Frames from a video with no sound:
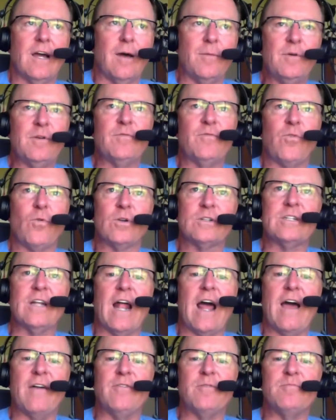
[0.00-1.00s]

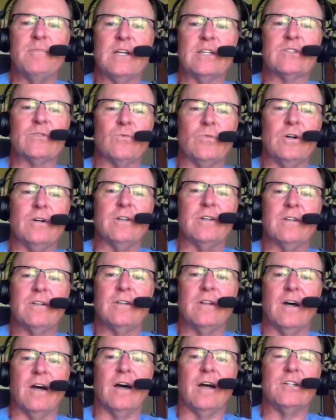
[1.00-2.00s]
I haven't missed one.
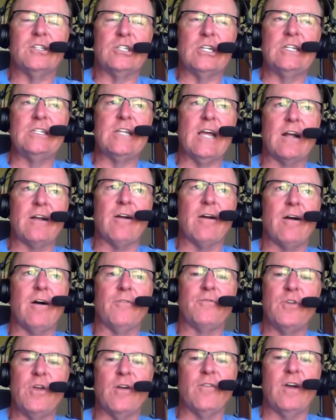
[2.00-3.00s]
Gene
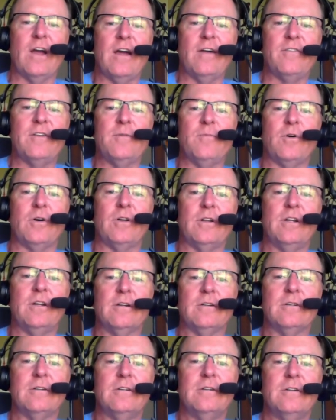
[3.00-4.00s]
Deckerhoff, you ever have him on
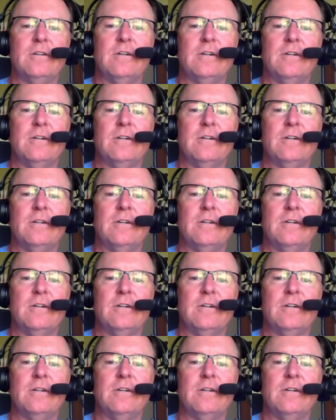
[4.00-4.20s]
here?